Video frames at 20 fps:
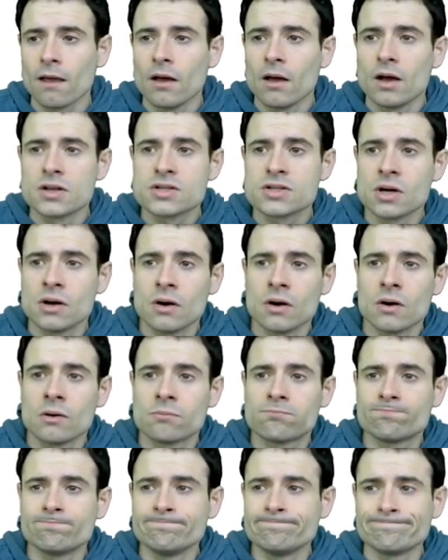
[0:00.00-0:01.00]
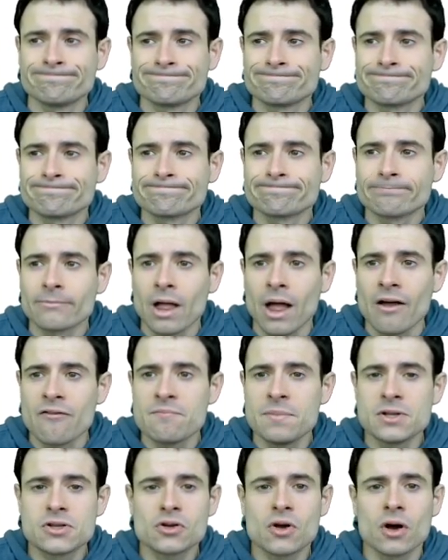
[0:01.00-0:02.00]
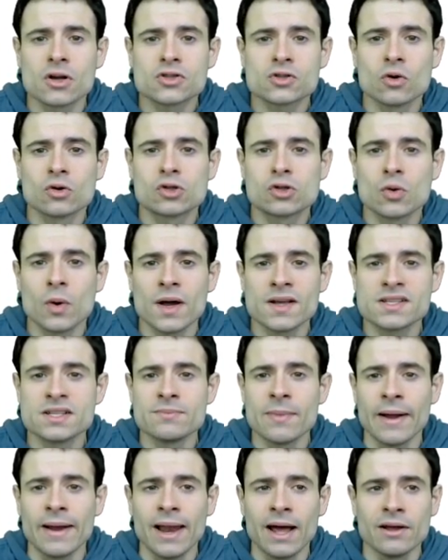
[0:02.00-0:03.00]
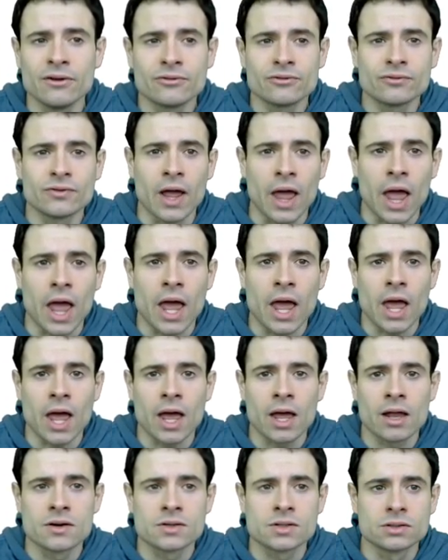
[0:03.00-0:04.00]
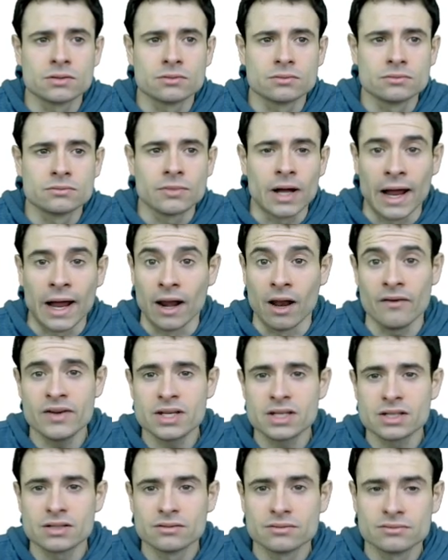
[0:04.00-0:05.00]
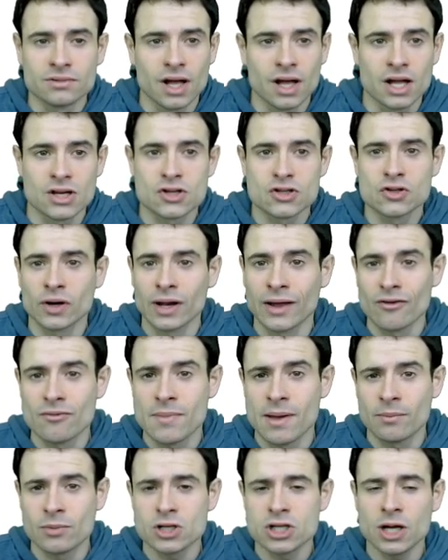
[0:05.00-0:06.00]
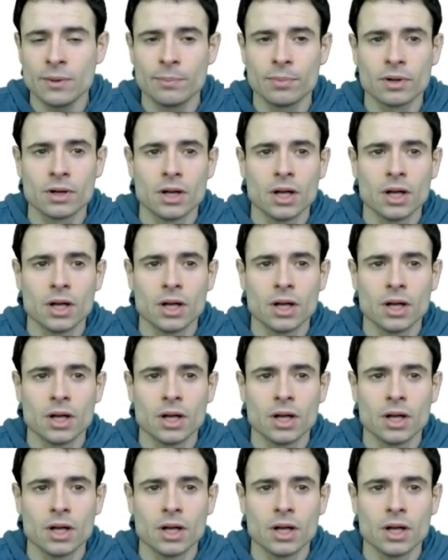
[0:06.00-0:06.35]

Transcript: So I've been to Costco twice in my life and I love it. I just don't have a membership.